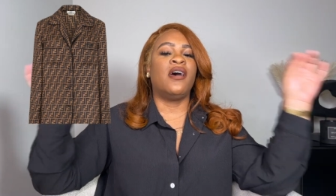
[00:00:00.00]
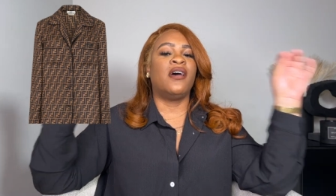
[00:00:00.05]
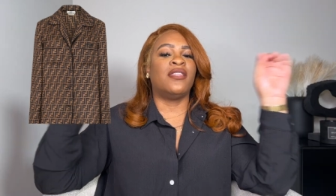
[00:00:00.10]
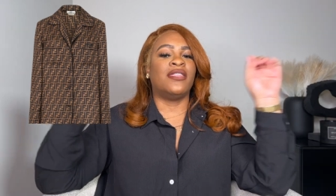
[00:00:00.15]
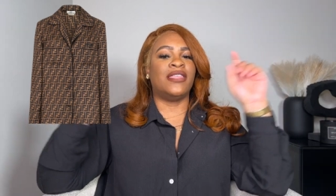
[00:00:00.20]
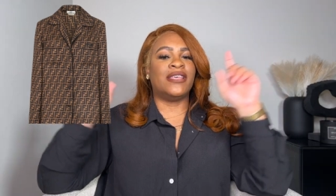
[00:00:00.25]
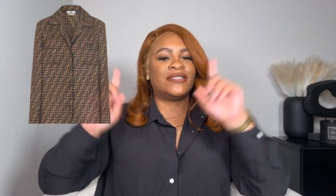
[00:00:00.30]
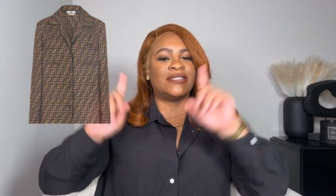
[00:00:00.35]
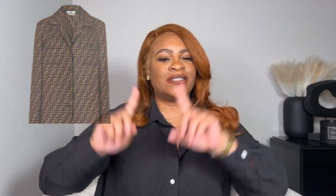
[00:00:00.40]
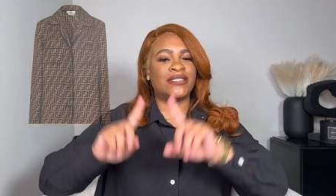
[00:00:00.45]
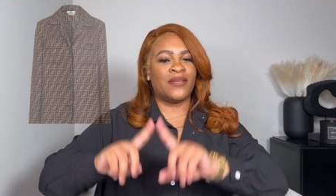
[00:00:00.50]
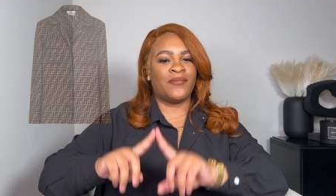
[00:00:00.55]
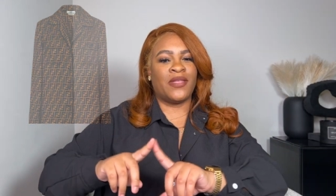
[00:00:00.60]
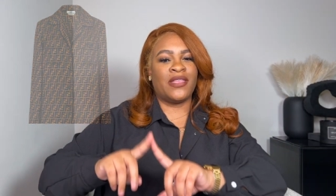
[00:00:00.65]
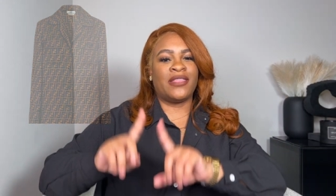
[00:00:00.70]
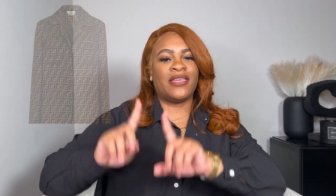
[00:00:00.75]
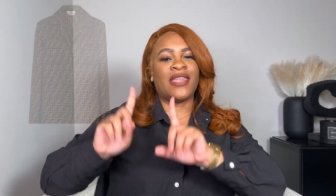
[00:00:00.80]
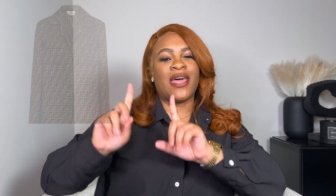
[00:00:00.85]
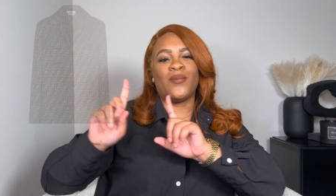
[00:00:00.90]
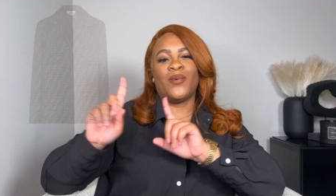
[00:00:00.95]
This is something
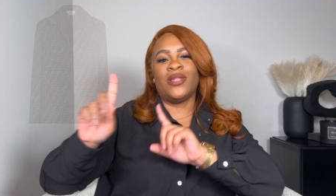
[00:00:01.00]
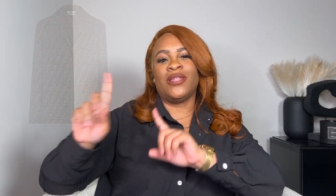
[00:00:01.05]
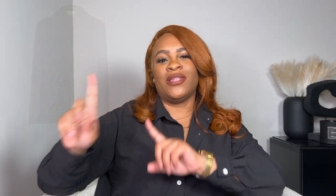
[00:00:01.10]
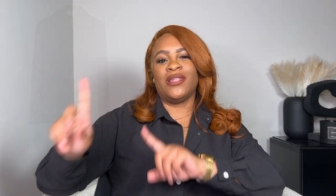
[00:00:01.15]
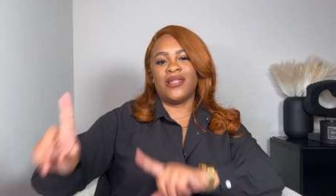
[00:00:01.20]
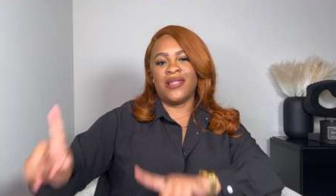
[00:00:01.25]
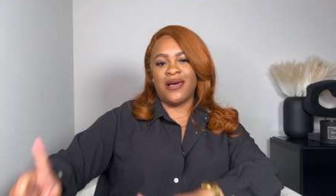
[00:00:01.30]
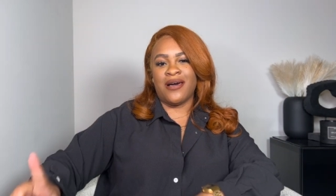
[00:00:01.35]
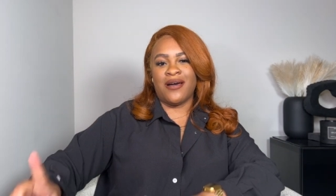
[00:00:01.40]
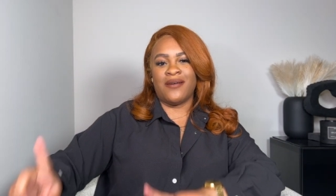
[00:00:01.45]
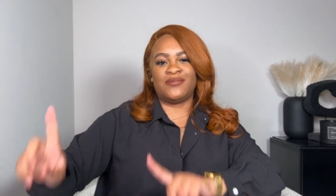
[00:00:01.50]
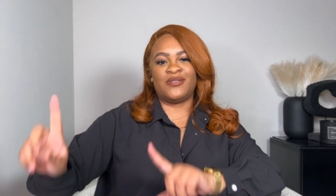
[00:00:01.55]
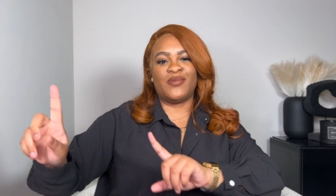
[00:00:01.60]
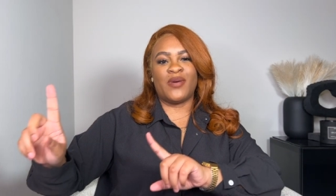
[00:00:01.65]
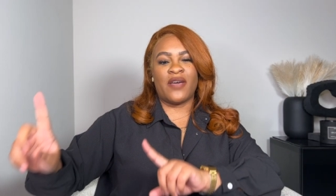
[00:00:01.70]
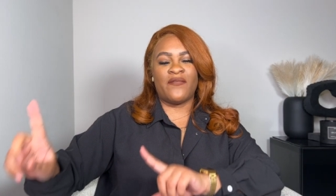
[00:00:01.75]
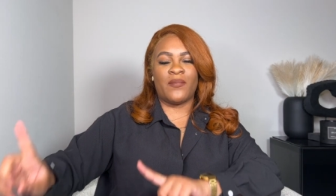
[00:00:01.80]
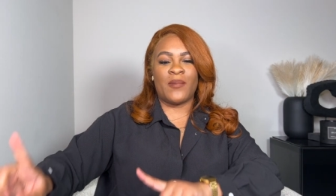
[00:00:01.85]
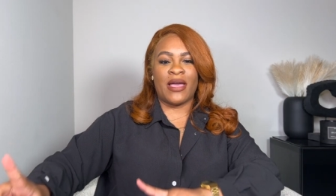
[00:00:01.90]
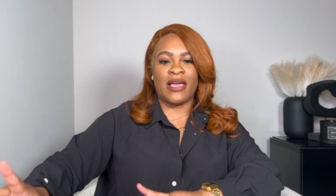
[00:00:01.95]
that I would love to
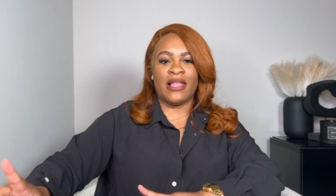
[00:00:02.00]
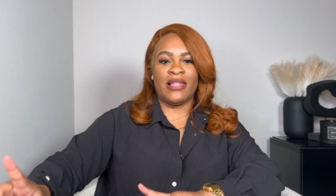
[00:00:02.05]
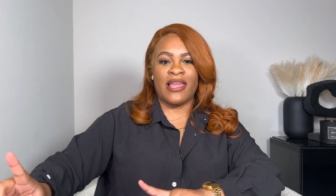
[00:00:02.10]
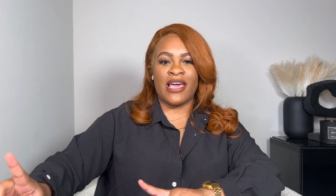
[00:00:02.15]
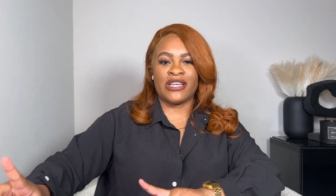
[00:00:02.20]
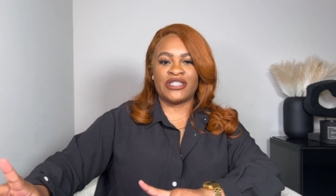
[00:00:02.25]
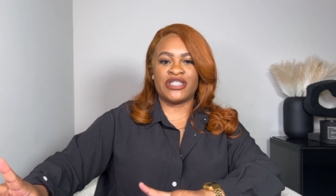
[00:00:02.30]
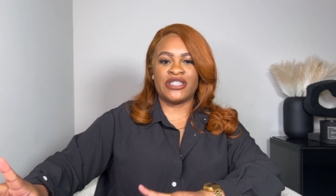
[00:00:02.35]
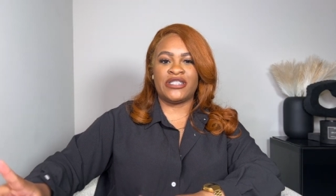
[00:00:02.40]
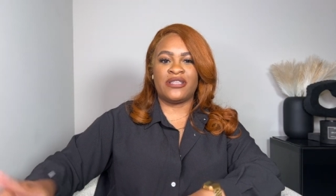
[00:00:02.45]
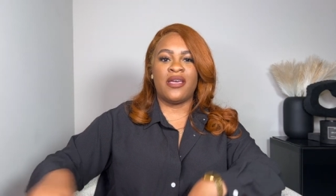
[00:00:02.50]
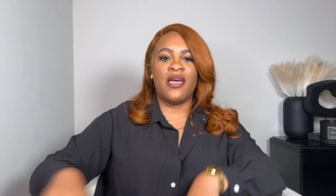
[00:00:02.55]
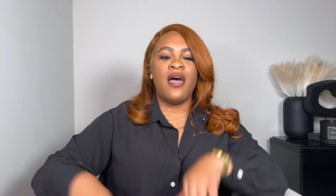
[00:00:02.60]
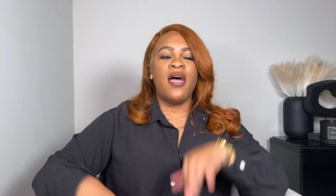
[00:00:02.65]
have in my collection.